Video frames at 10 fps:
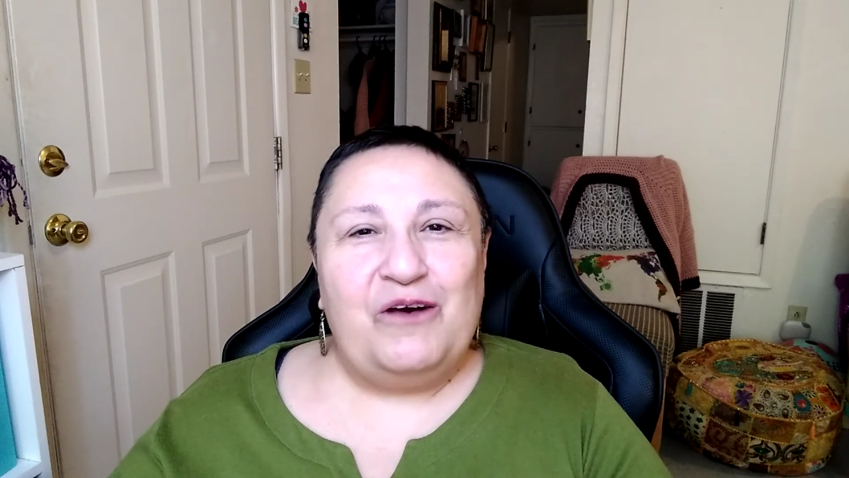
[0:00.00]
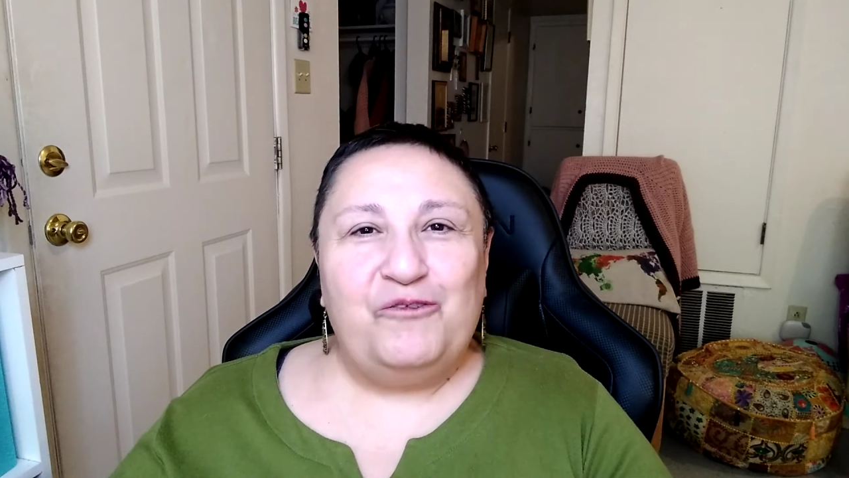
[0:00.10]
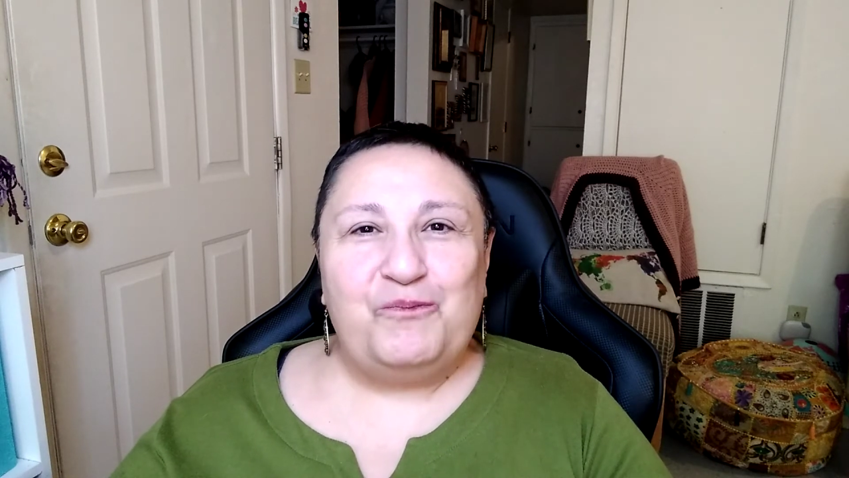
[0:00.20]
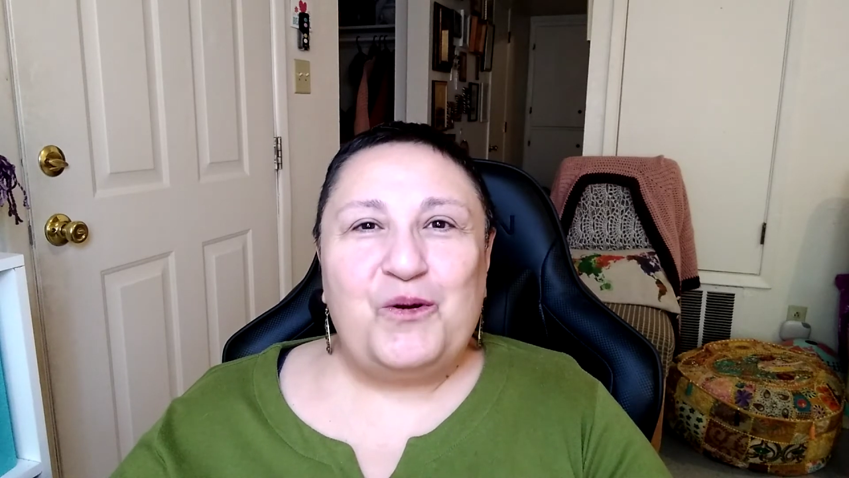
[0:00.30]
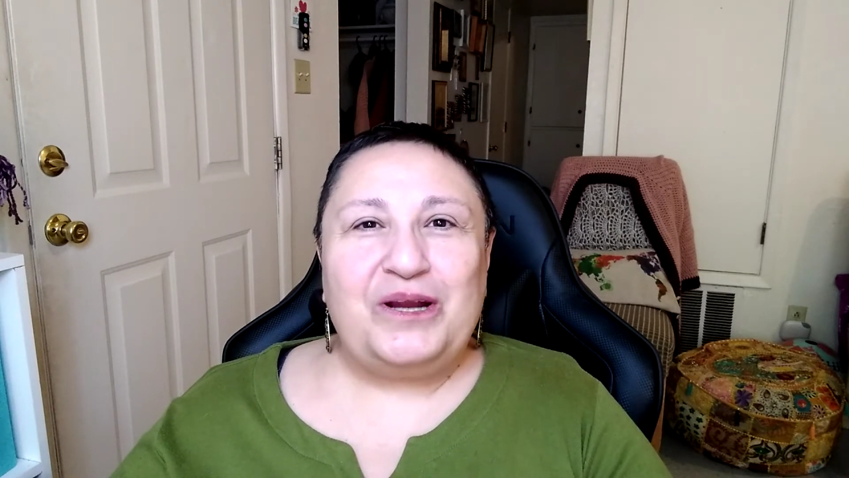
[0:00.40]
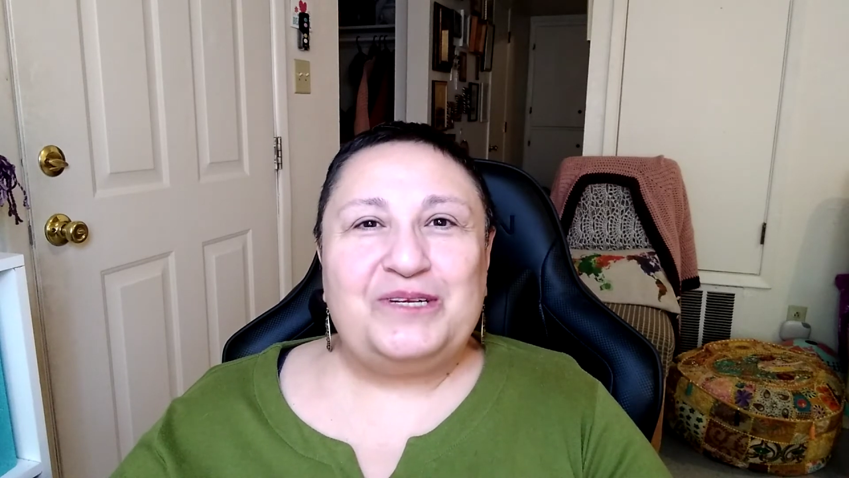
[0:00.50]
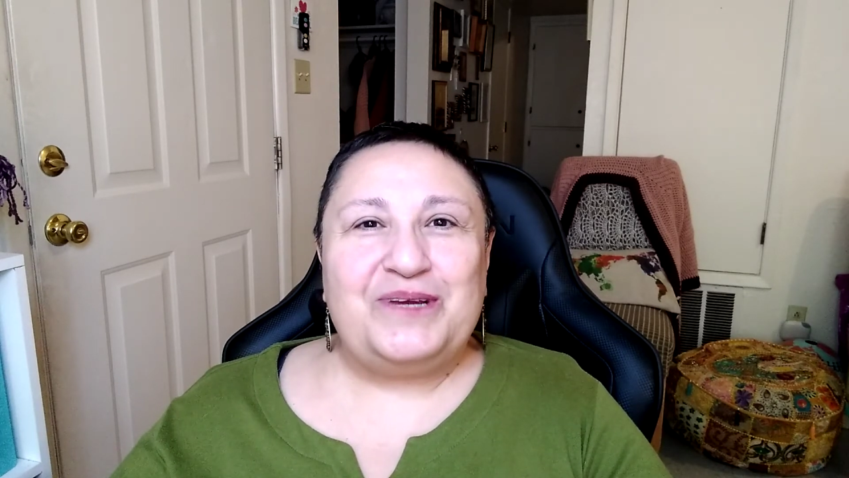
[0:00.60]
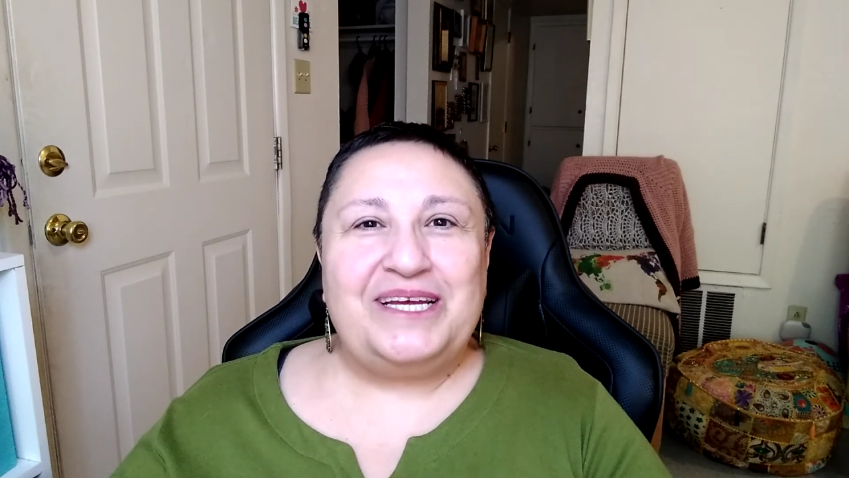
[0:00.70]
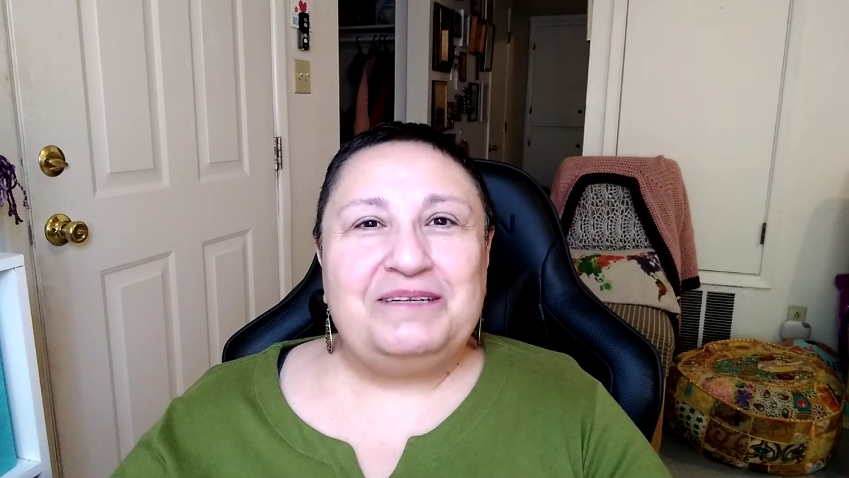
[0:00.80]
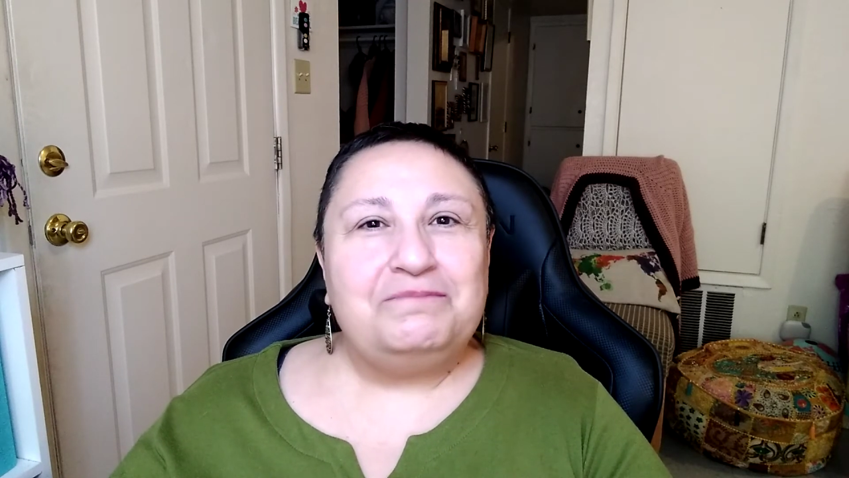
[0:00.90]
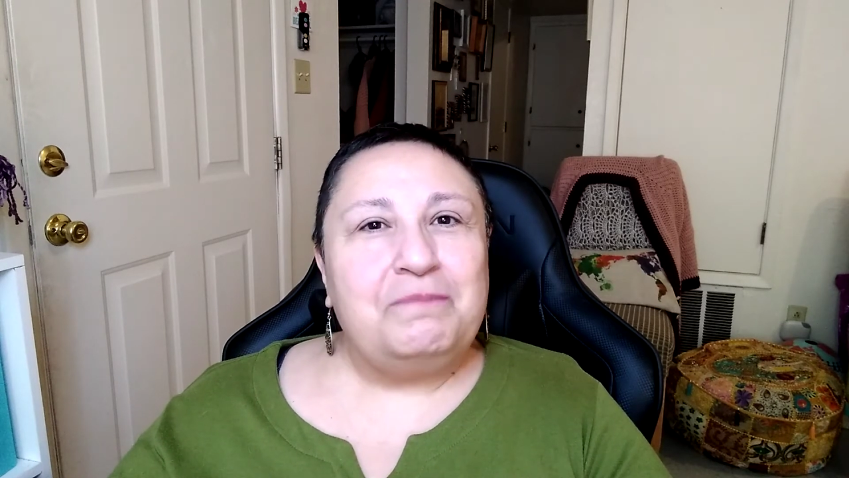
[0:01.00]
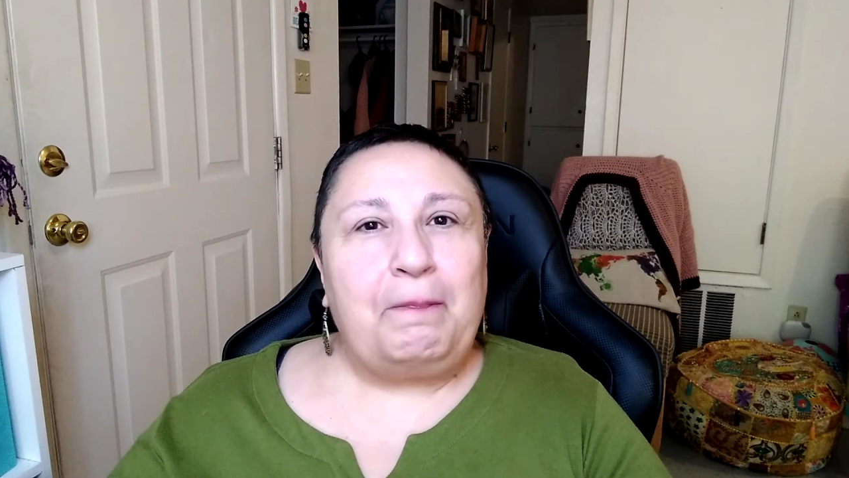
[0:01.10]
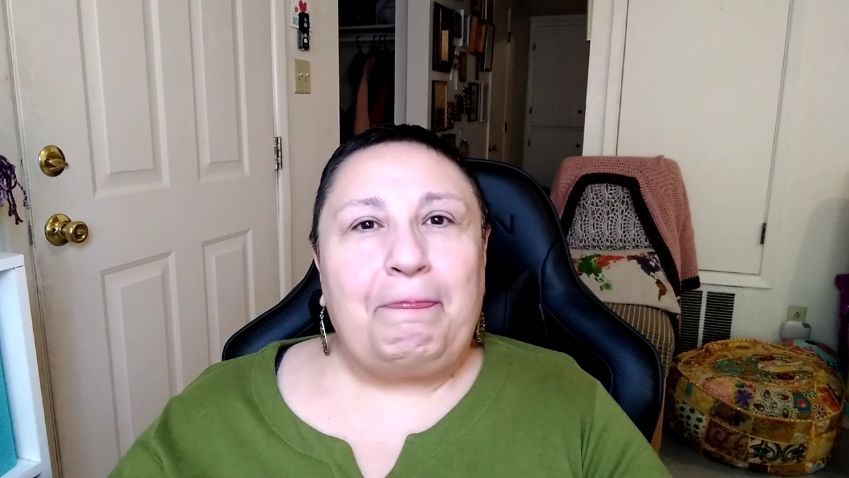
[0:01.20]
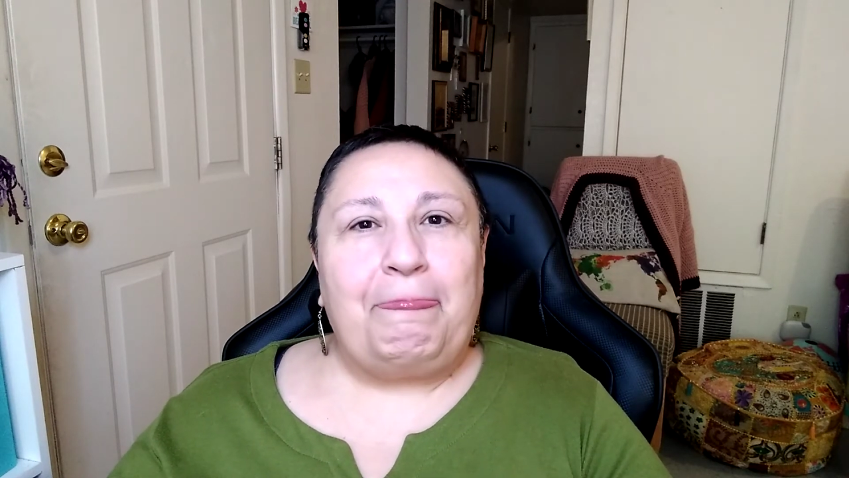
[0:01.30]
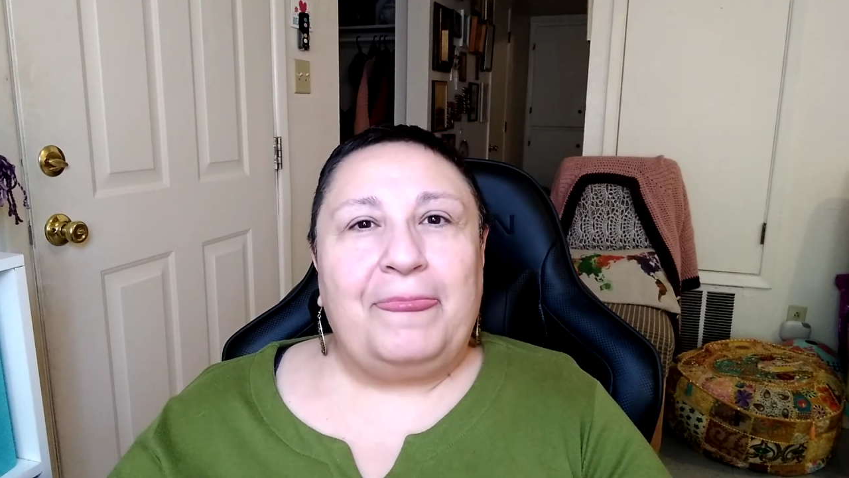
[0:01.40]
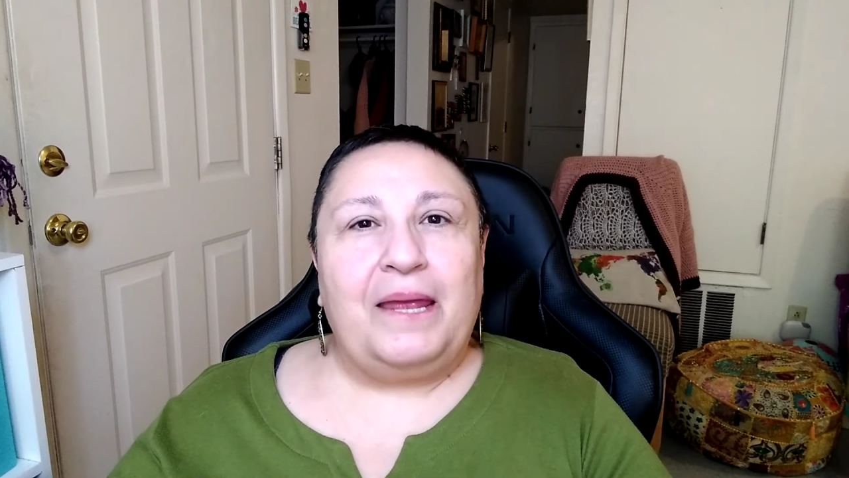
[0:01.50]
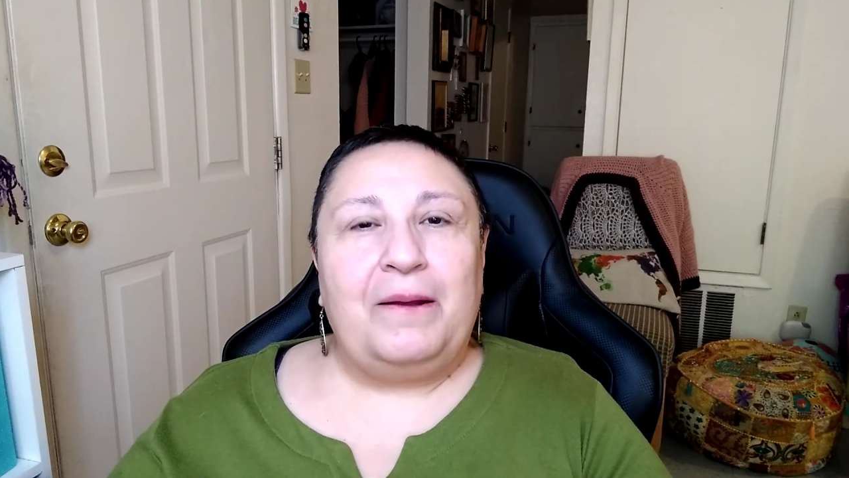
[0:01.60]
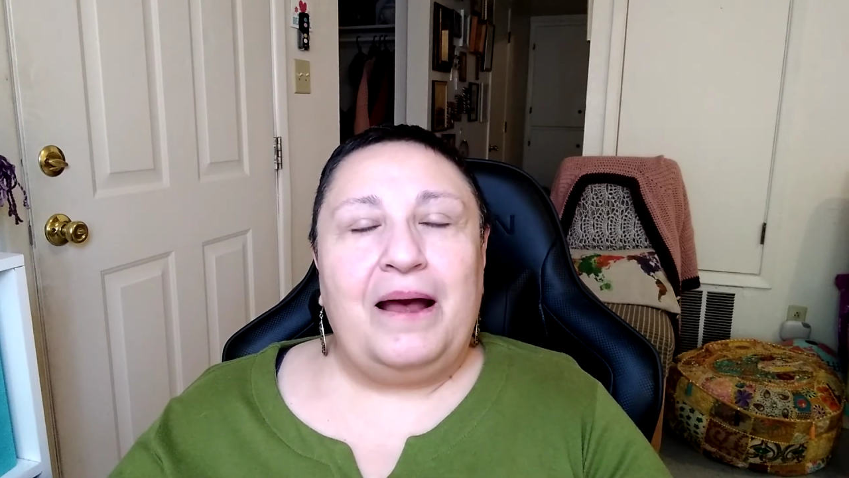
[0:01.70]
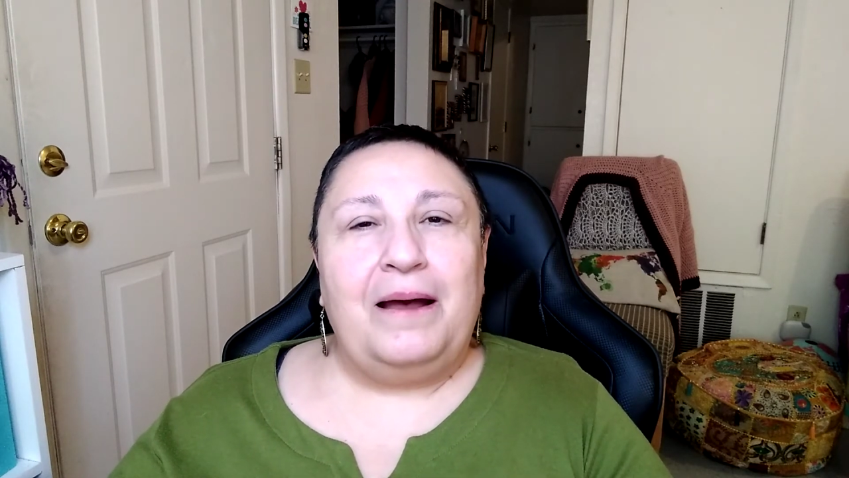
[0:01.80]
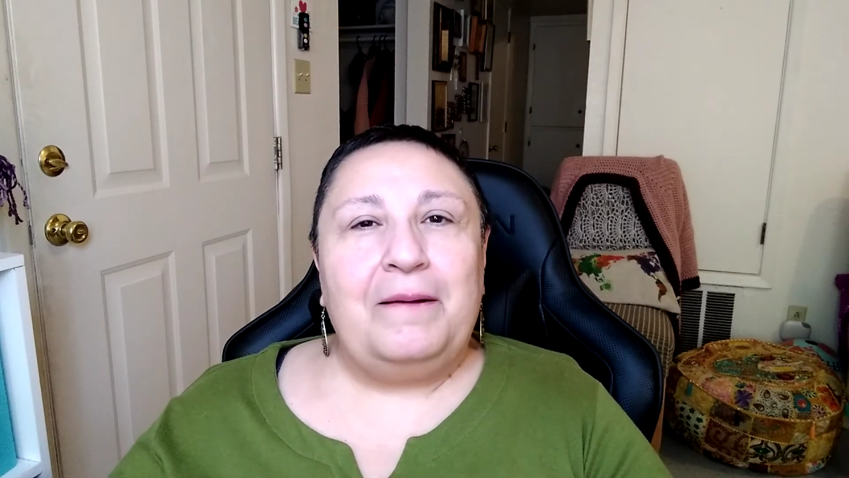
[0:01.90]
self-portrait.
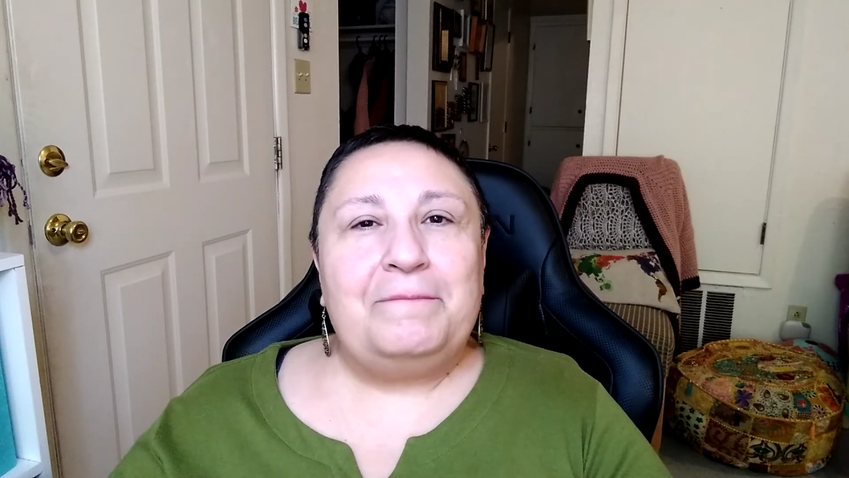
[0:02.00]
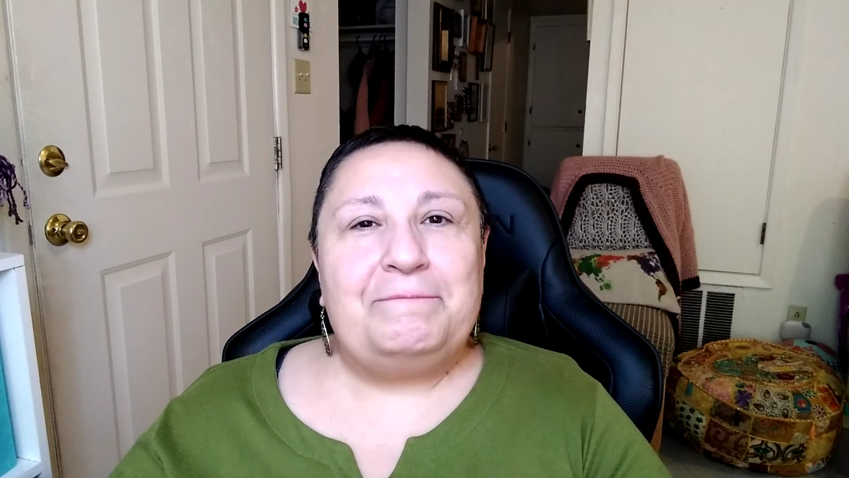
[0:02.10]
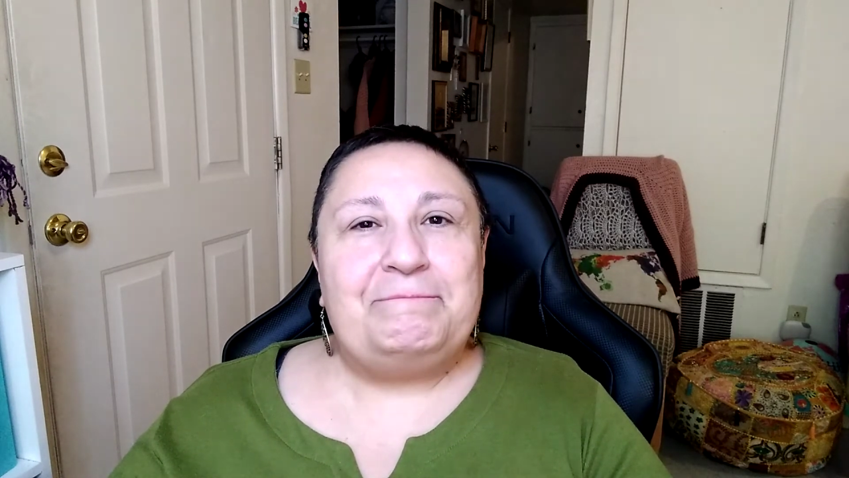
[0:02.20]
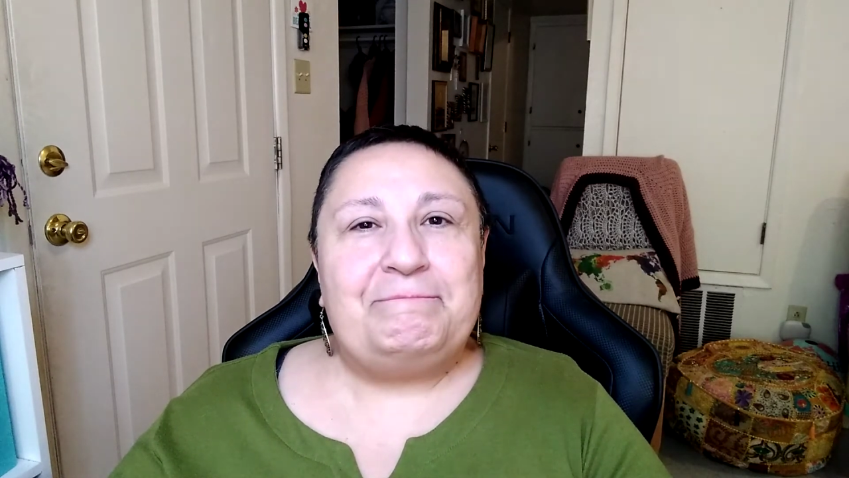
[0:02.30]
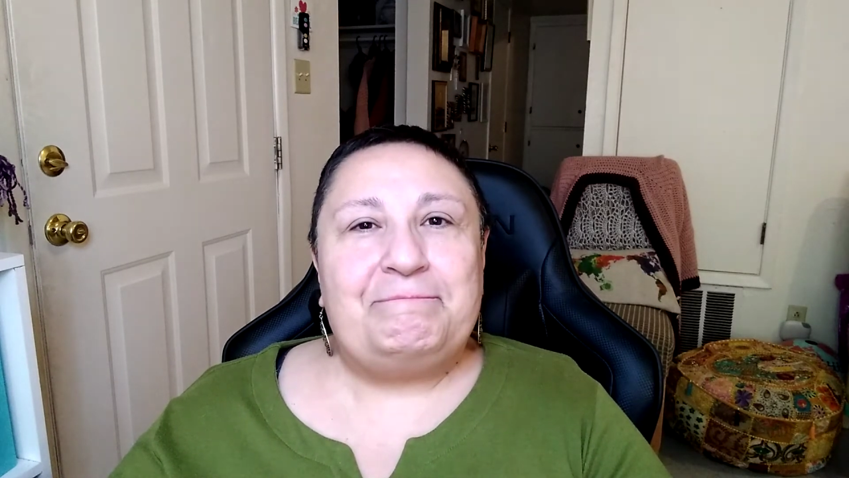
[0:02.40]
Um,